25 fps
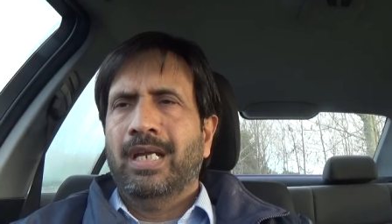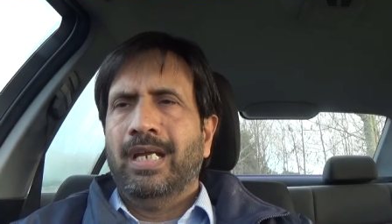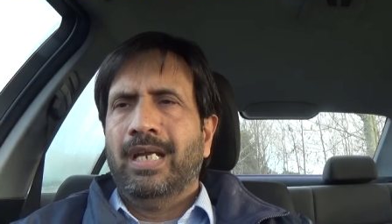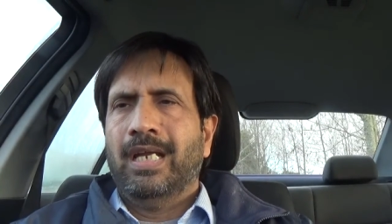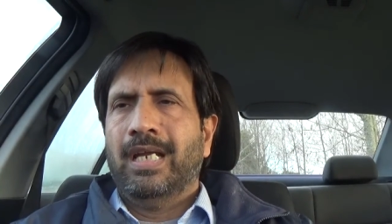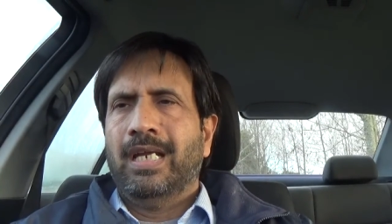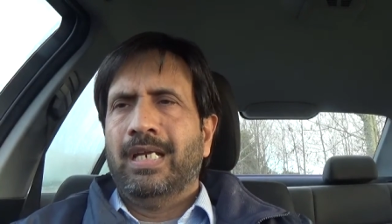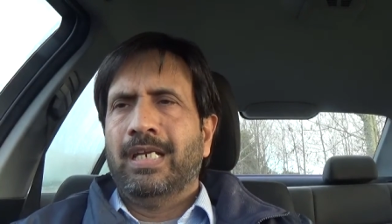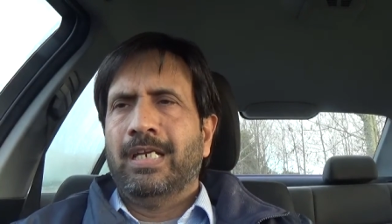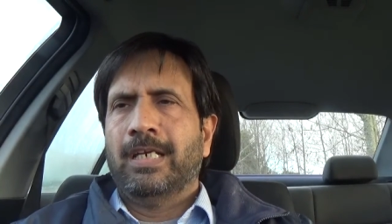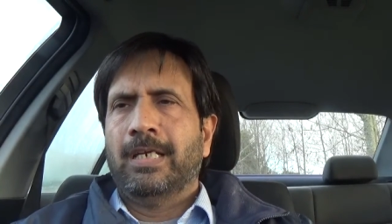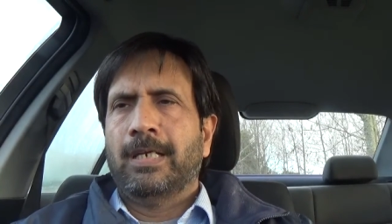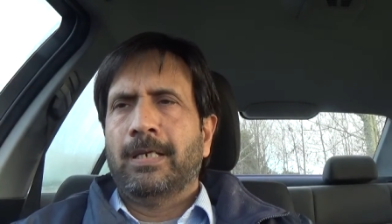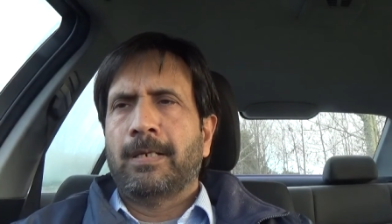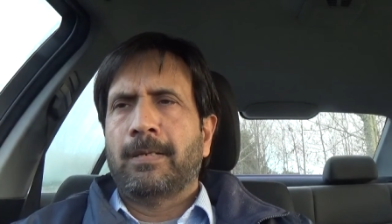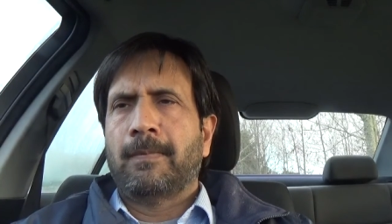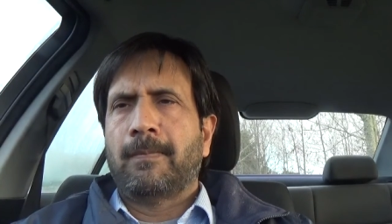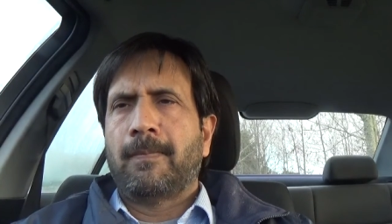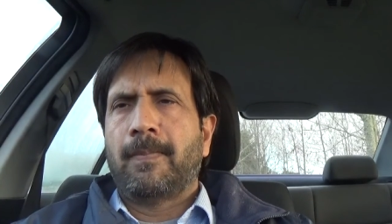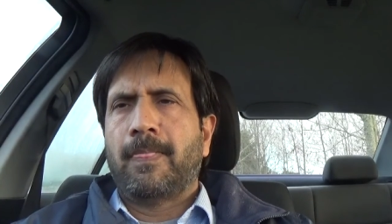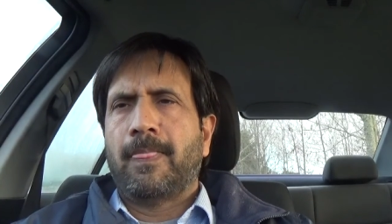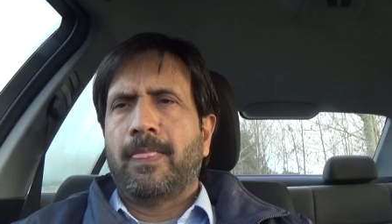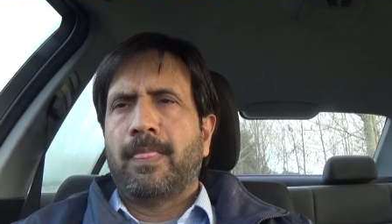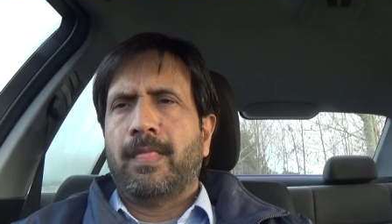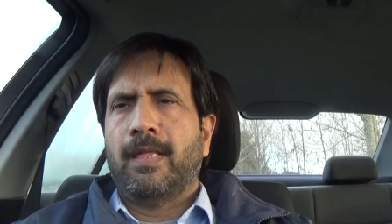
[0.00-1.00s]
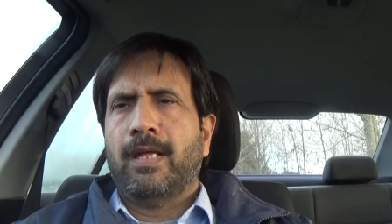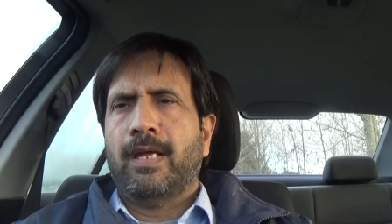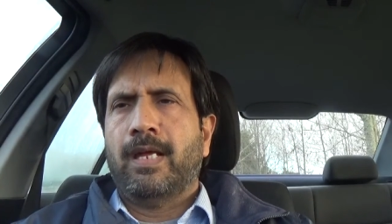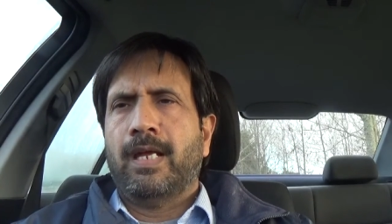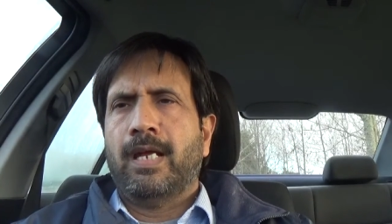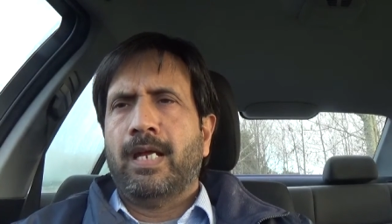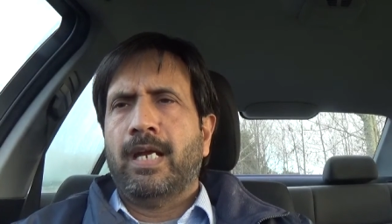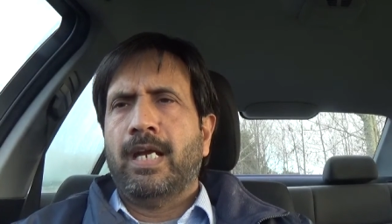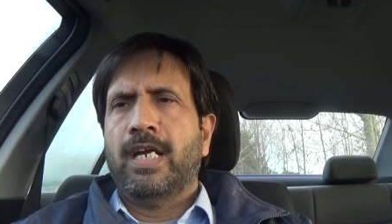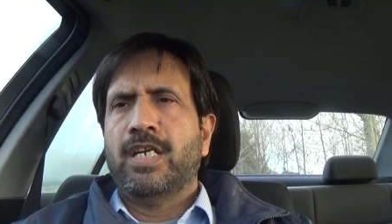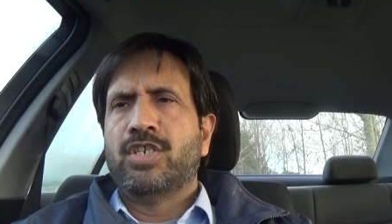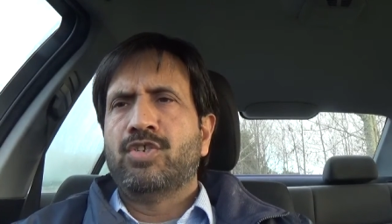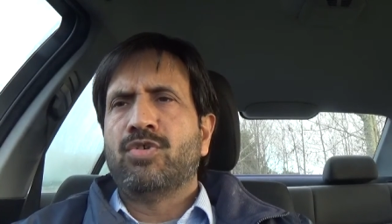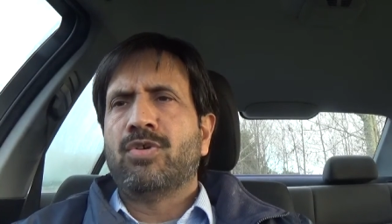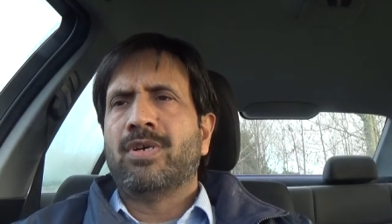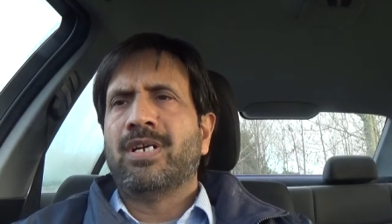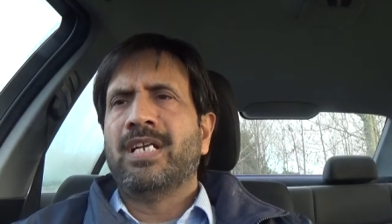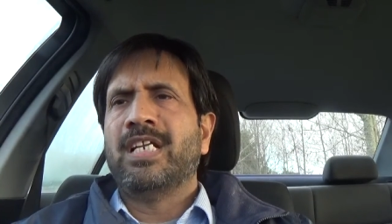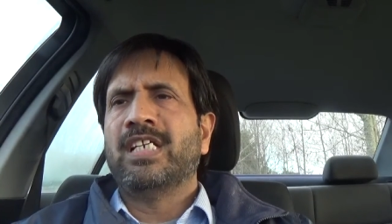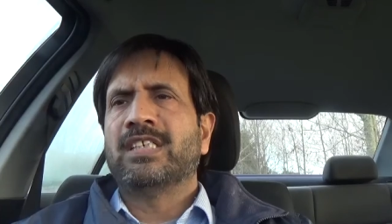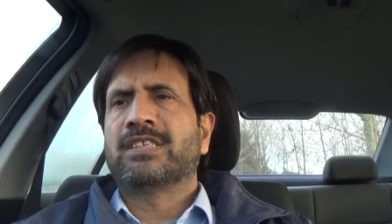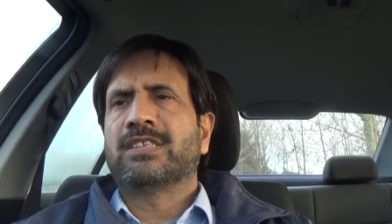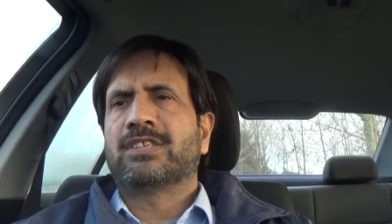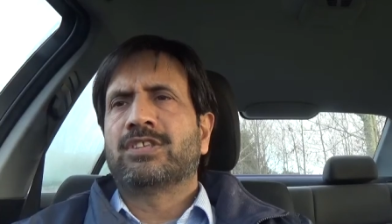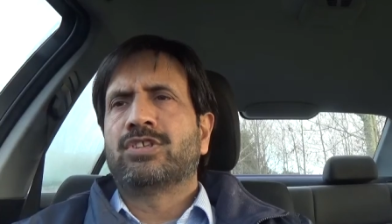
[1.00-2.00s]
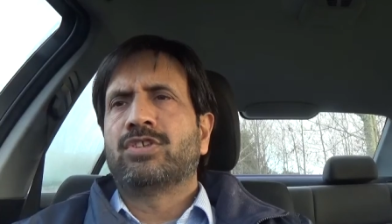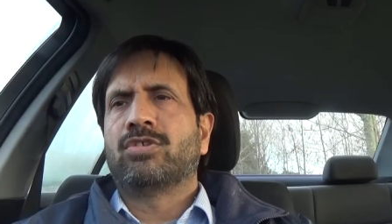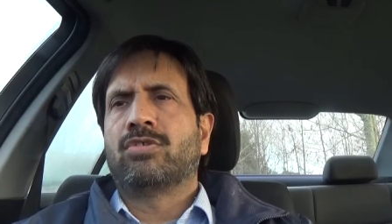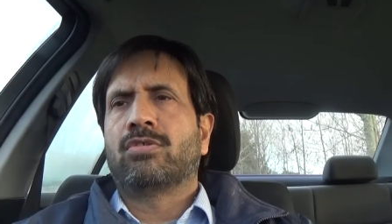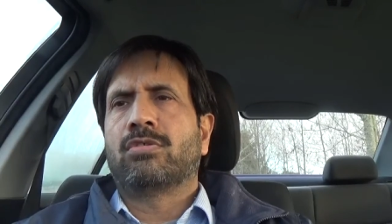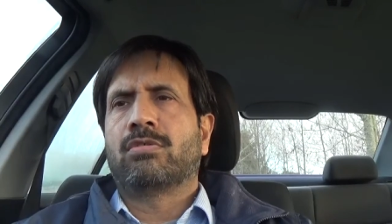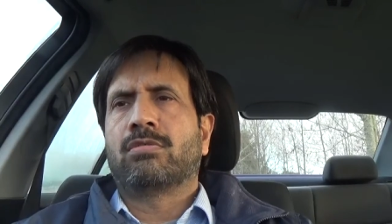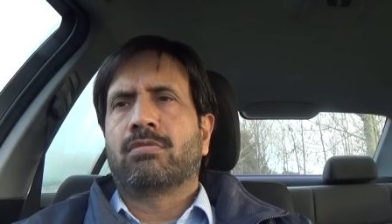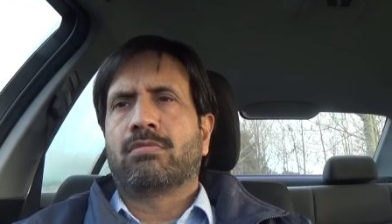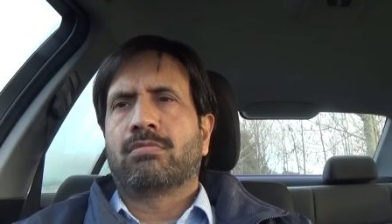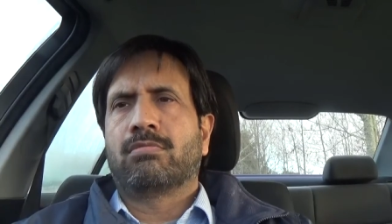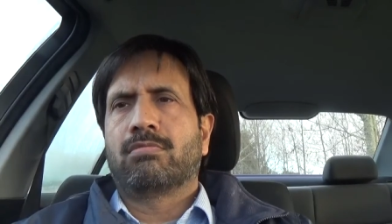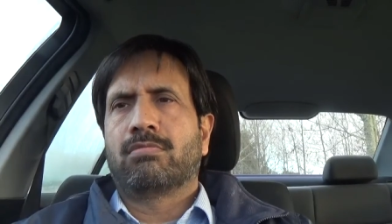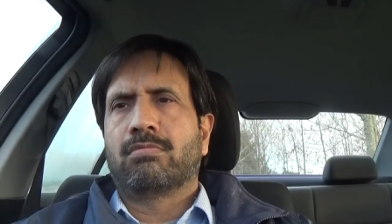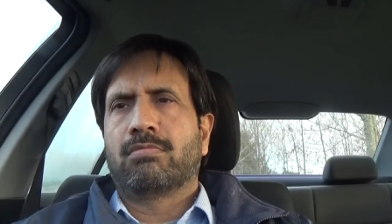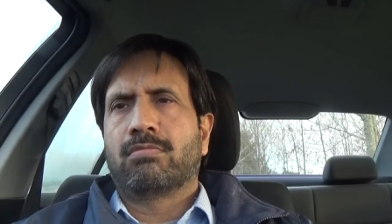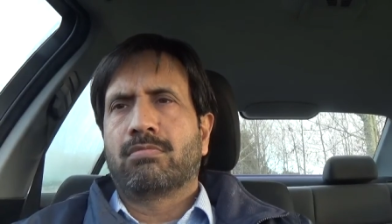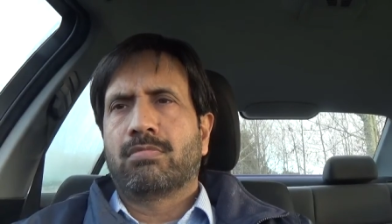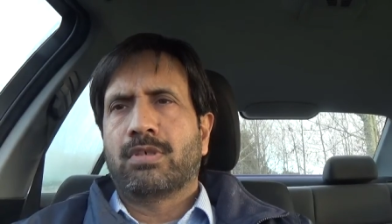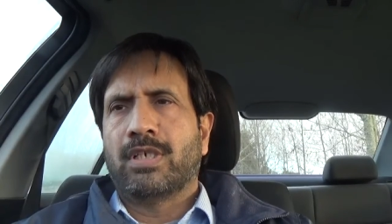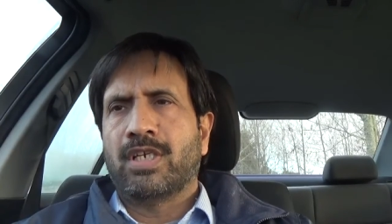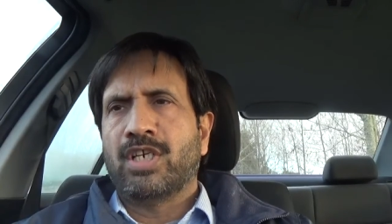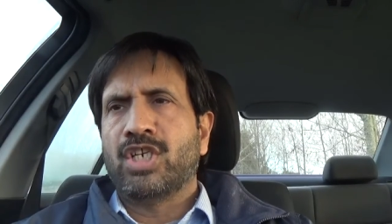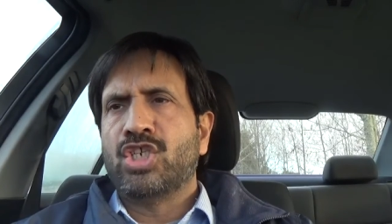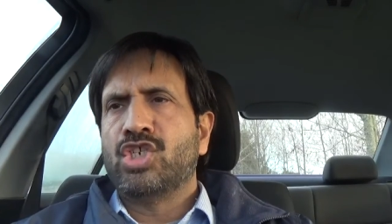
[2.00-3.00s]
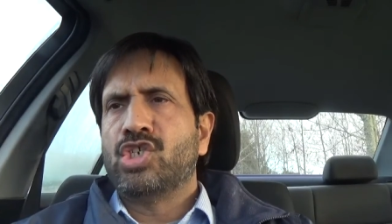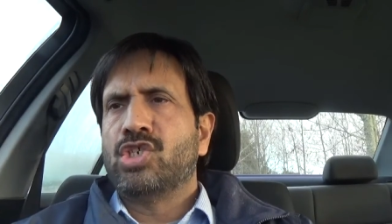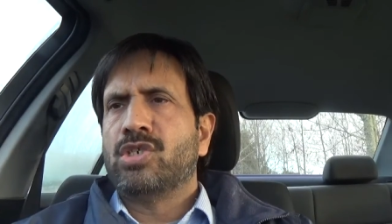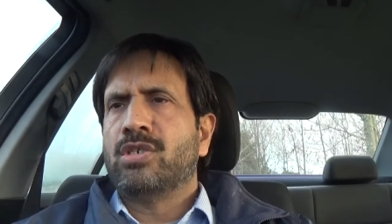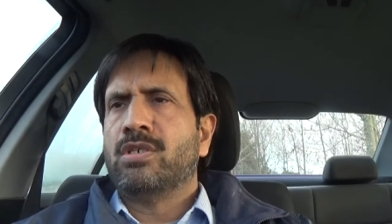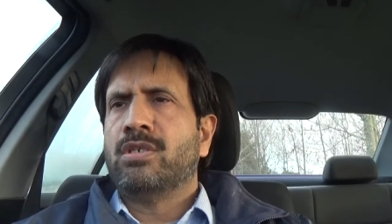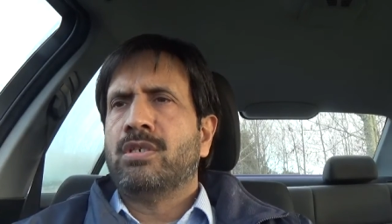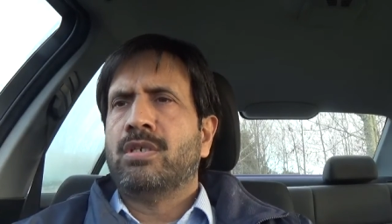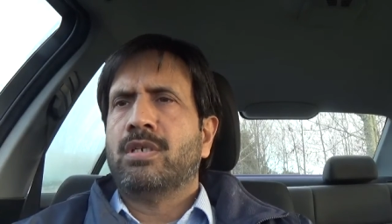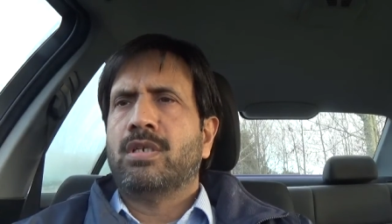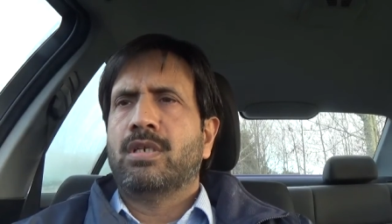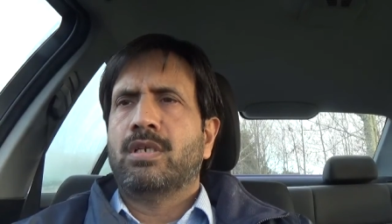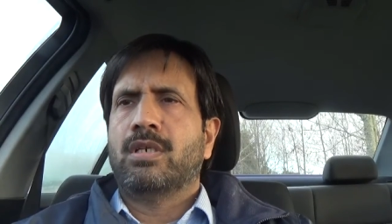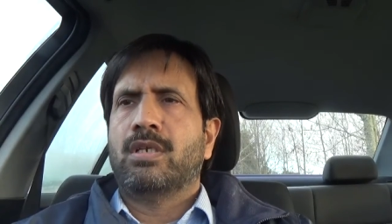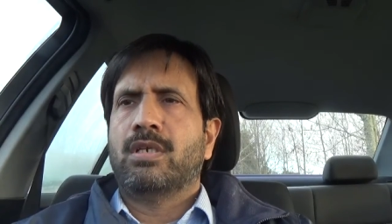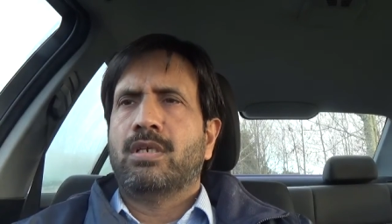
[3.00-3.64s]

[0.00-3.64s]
and uh, uh, it should list your condition,